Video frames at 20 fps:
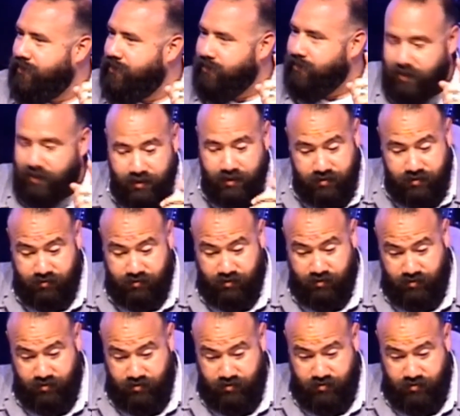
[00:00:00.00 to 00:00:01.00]
This
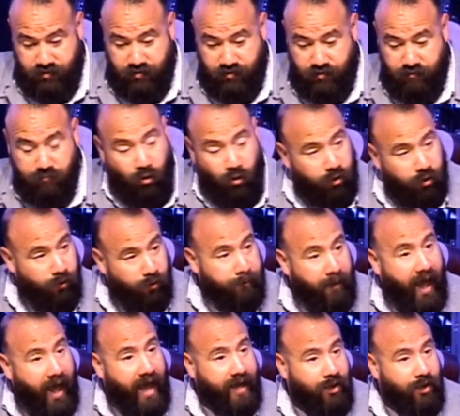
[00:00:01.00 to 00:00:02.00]
mortal
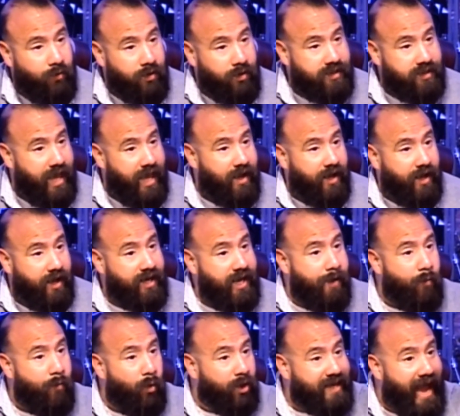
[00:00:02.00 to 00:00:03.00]
body will take on
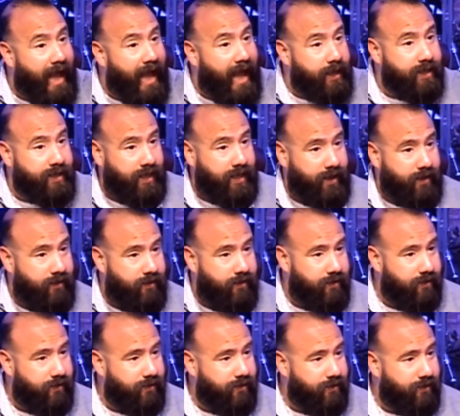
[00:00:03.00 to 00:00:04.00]
immortality
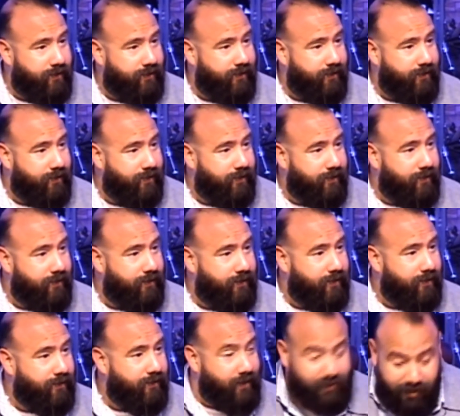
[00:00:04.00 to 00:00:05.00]

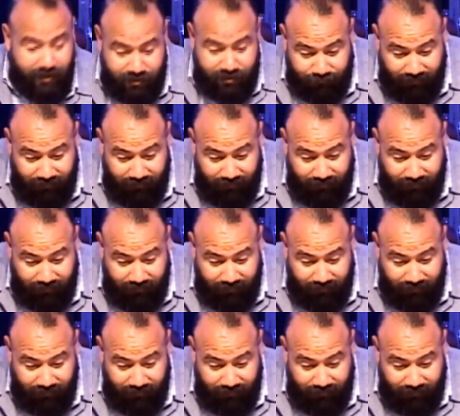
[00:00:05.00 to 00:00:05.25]
that this